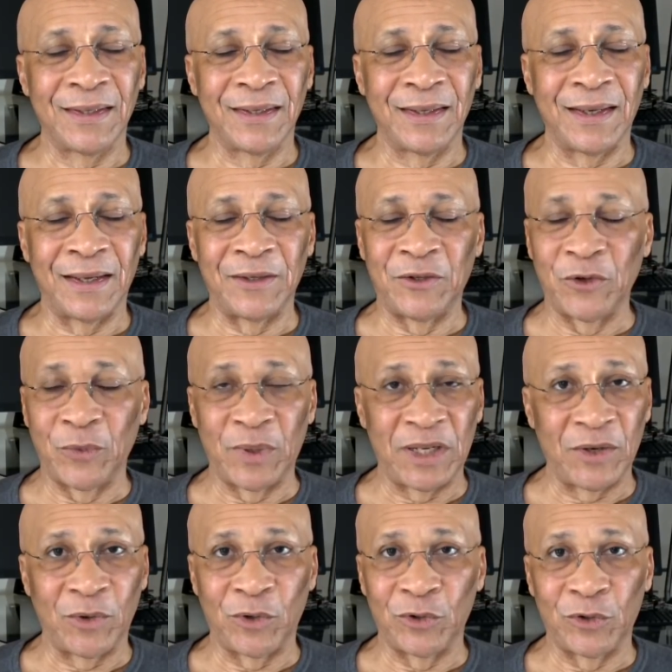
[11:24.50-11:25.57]
and the way they're
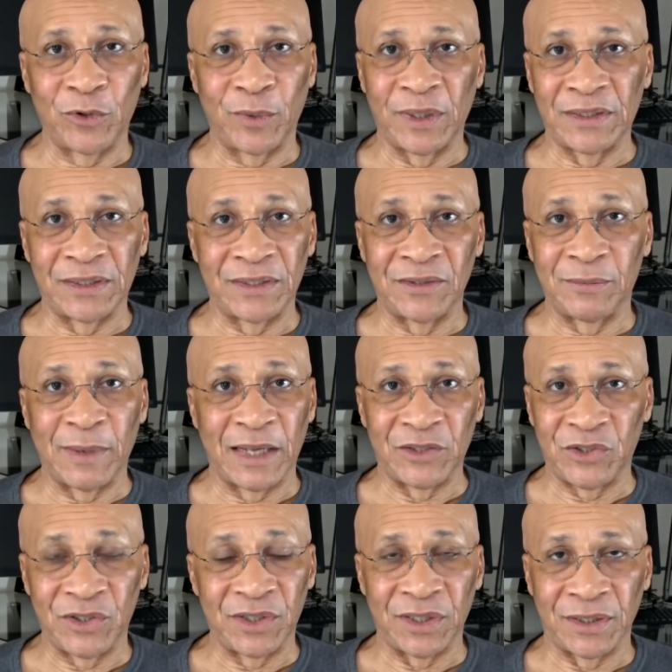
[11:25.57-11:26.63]
going to do it is by
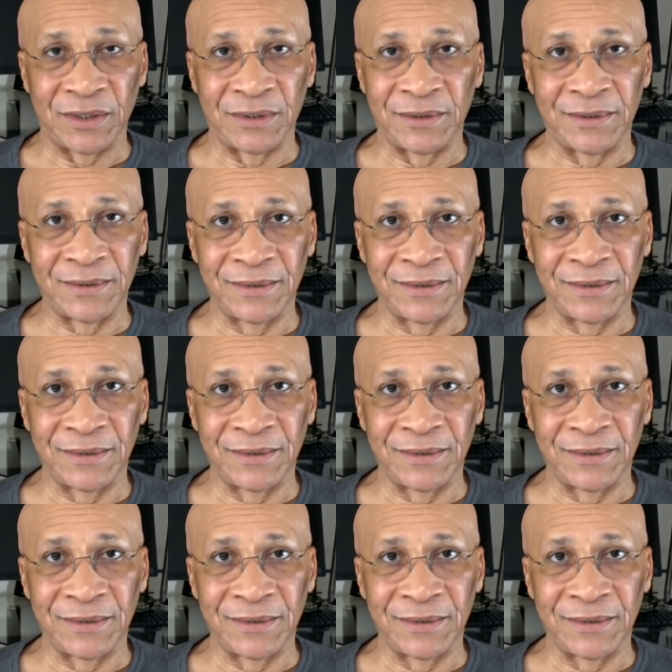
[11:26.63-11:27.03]
cheating.